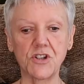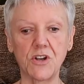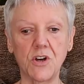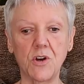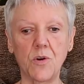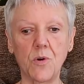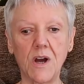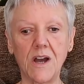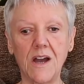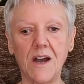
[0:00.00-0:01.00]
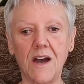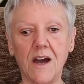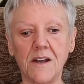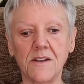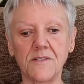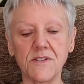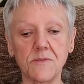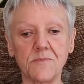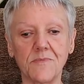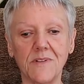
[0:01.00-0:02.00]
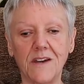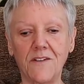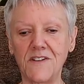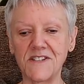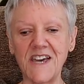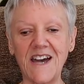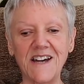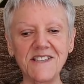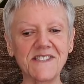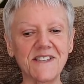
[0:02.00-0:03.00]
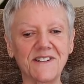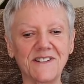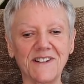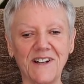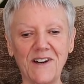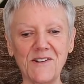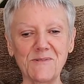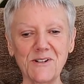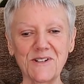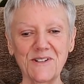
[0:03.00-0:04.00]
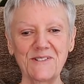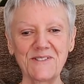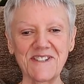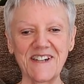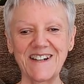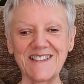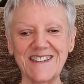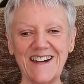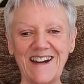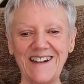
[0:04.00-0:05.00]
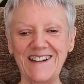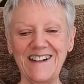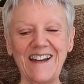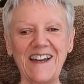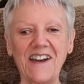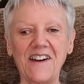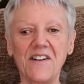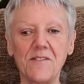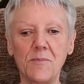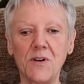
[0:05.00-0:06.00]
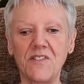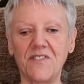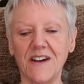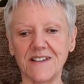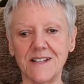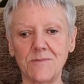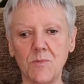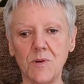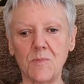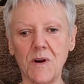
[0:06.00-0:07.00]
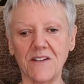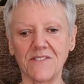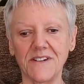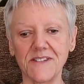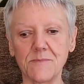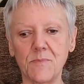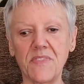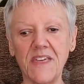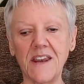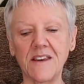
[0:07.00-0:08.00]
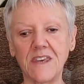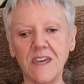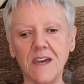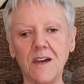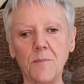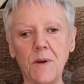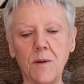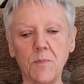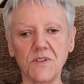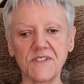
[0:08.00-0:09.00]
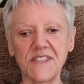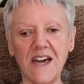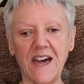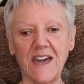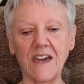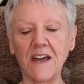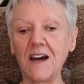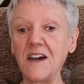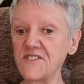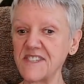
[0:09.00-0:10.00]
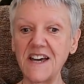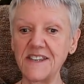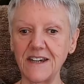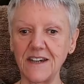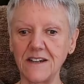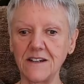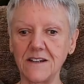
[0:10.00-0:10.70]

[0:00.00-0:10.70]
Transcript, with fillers: two, and some if you test a load of mushrooms. Test, yeah, perfect Slimming World breakfast. But then you hear people say, and I've said it,